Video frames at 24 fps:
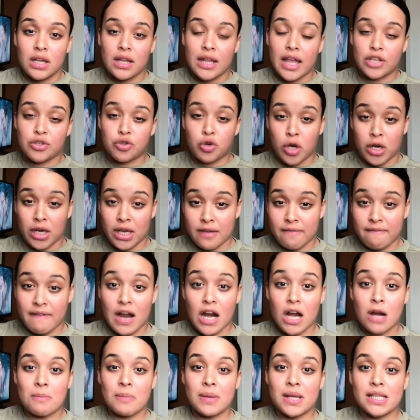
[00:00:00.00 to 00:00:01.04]
like training
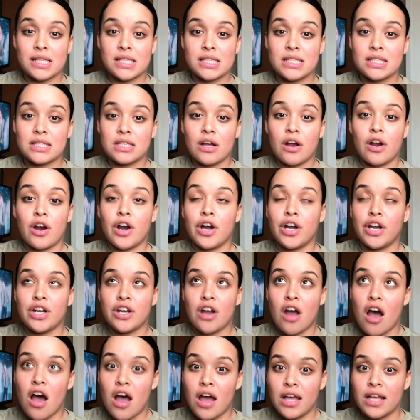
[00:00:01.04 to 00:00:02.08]
environments are
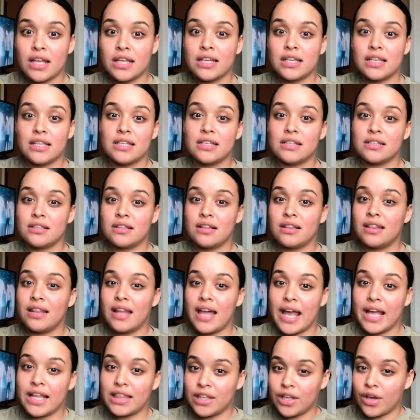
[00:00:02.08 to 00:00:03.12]
not
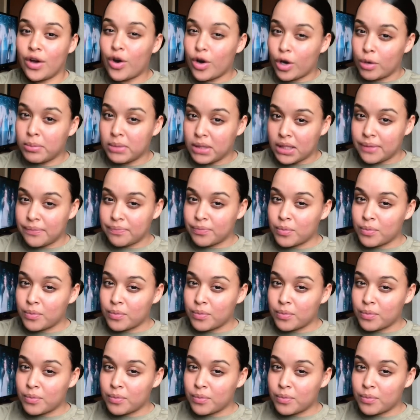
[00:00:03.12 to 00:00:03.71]
like the Army.